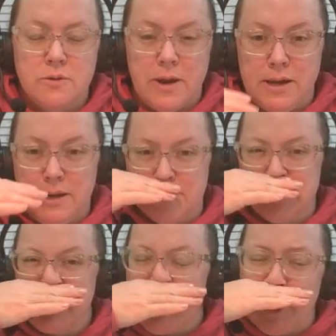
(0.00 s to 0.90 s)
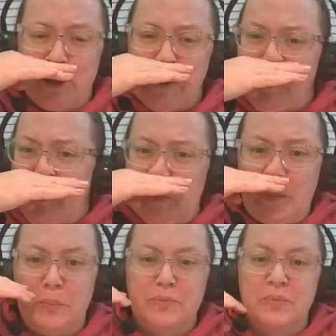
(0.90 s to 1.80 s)
the radius squared.
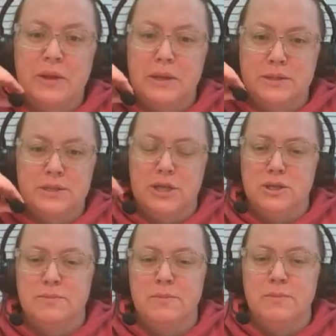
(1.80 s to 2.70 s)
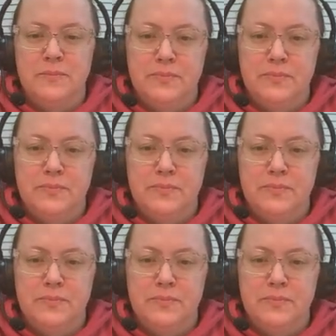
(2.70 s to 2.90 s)
Excuse me.